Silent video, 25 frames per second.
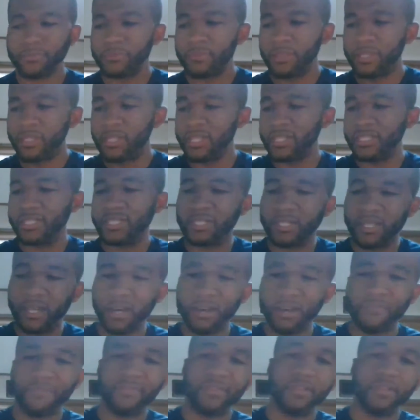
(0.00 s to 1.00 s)
This
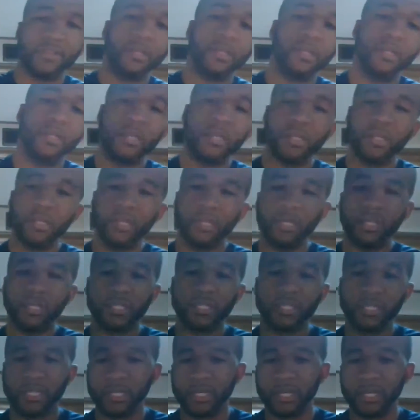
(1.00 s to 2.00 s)
stuff is
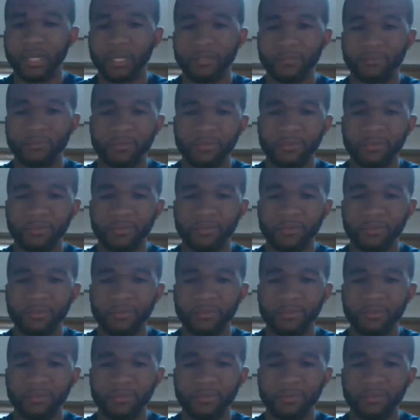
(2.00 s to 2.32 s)
good.